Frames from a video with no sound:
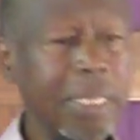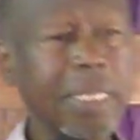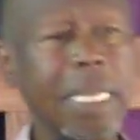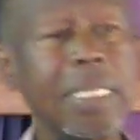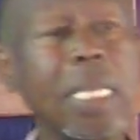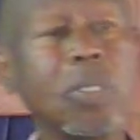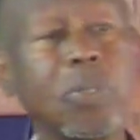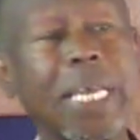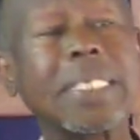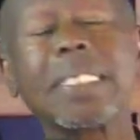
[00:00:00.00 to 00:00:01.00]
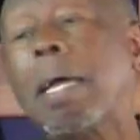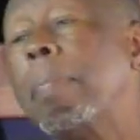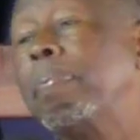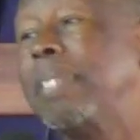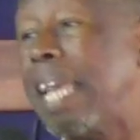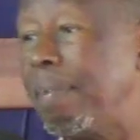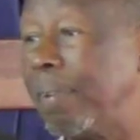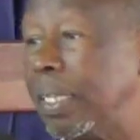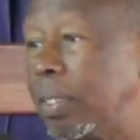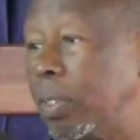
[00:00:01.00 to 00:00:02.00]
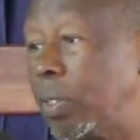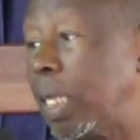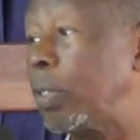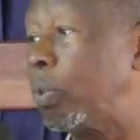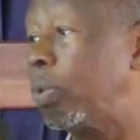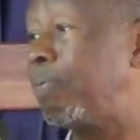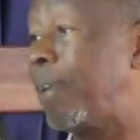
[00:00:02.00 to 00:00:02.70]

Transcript: they dressed up David so that he could